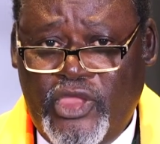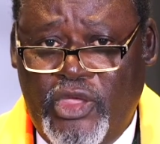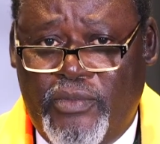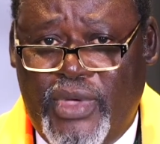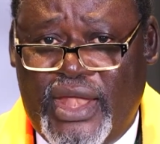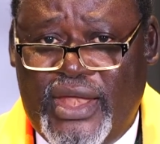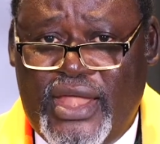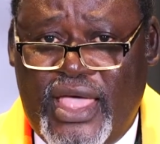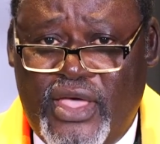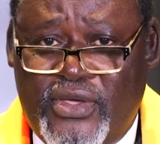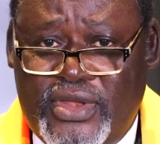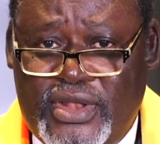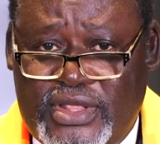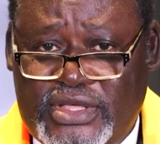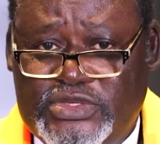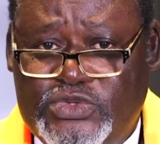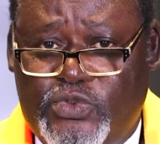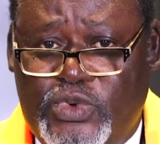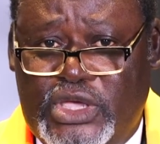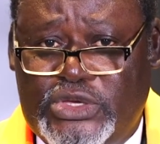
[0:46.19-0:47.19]
But now in
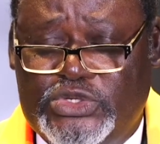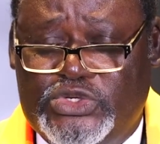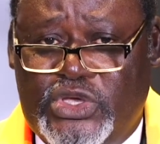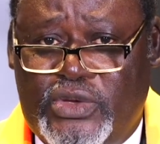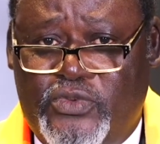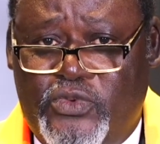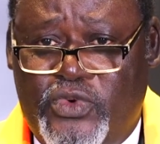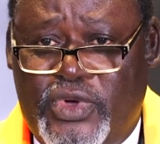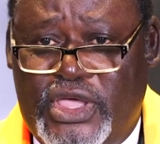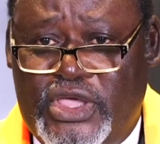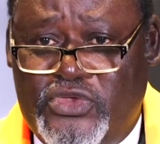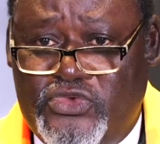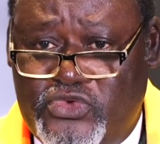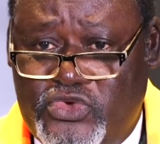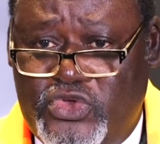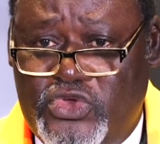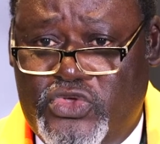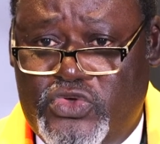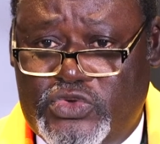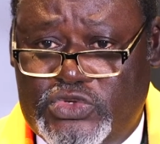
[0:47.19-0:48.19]
this workshop, we're
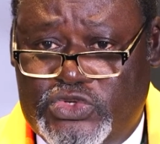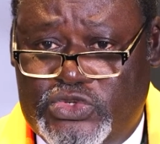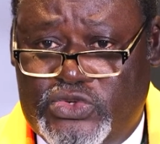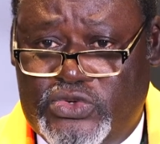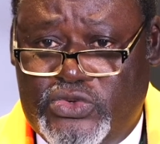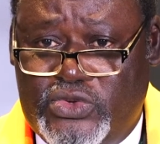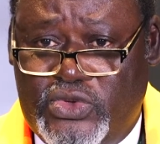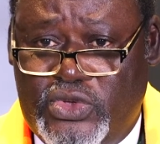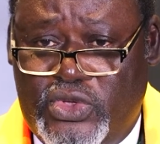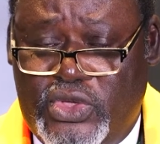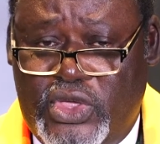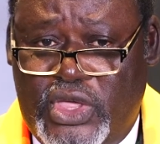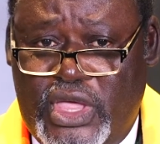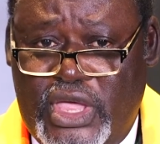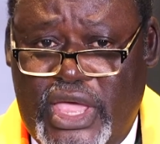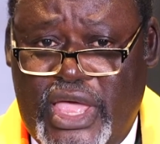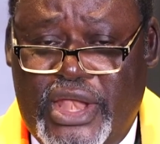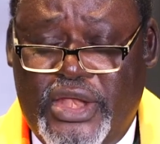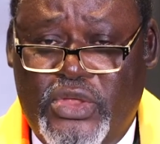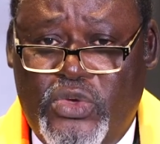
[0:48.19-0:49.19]
introduced to
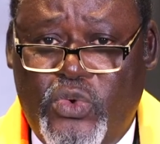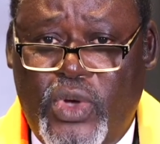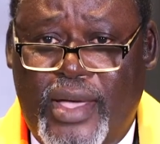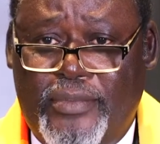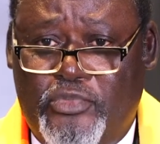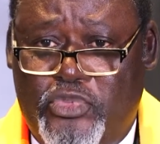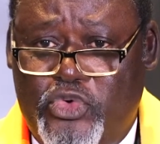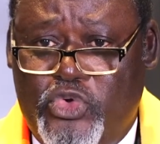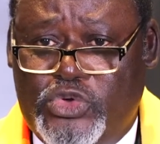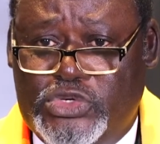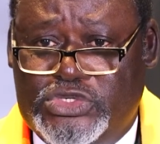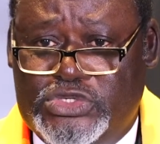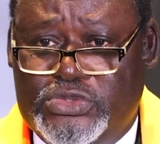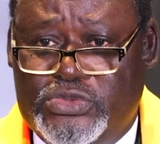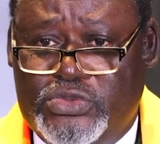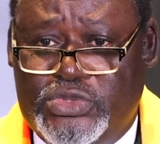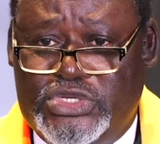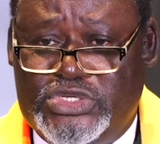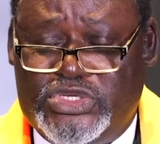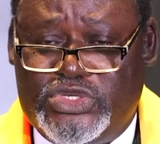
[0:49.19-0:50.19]
a new approach,
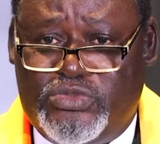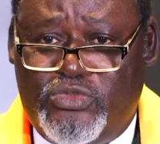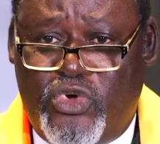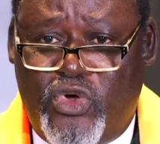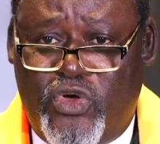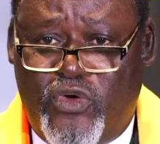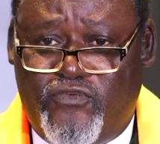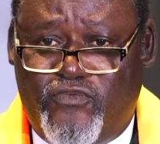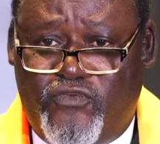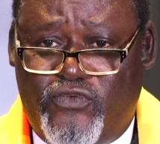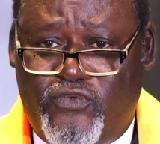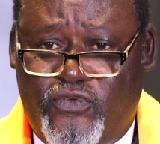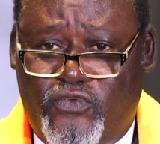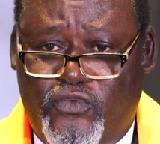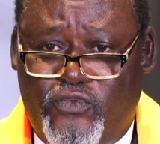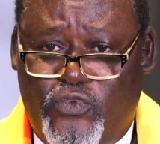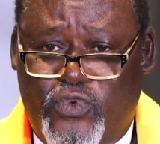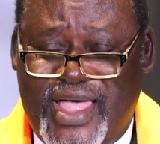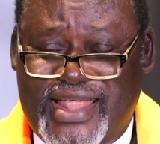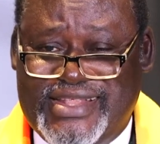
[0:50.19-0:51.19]
which is more of
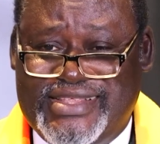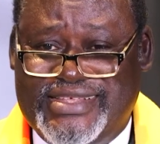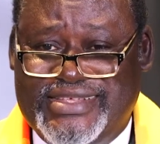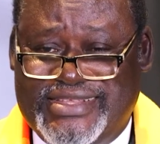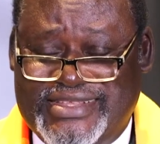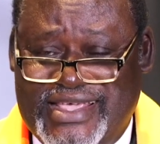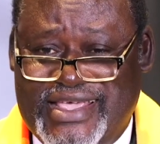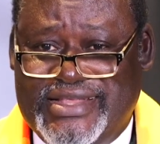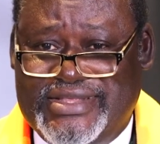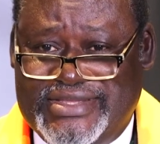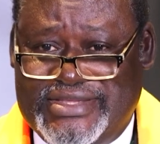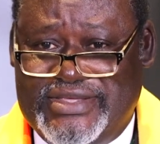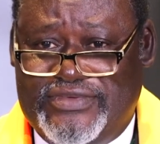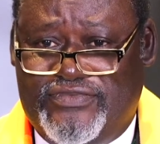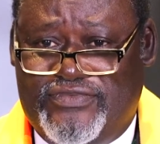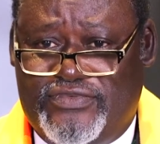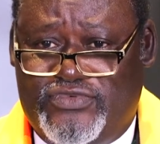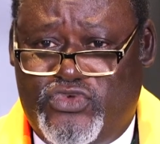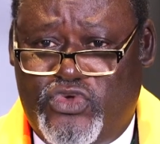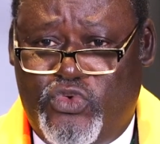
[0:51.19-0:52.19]
quantitative,
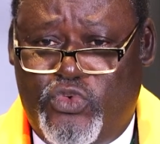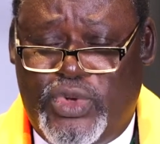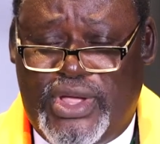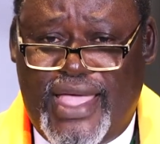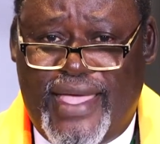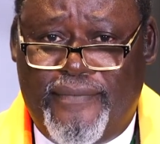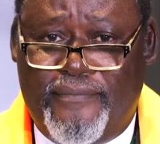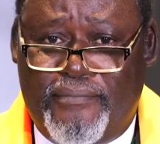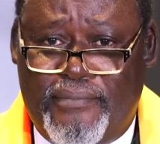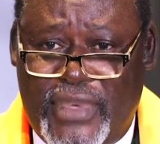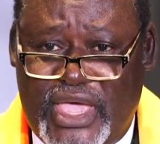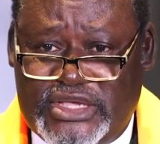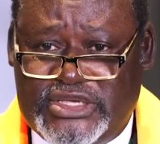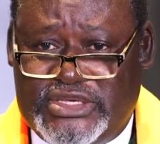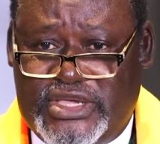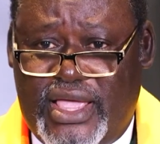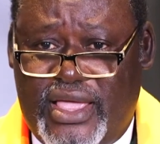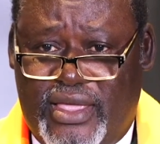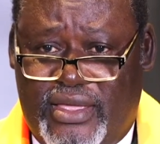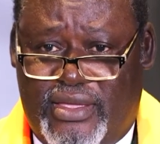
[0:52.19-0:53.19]
so we can
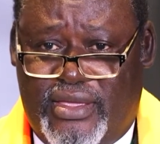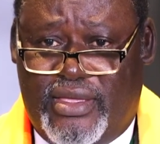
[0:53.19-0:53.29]
measure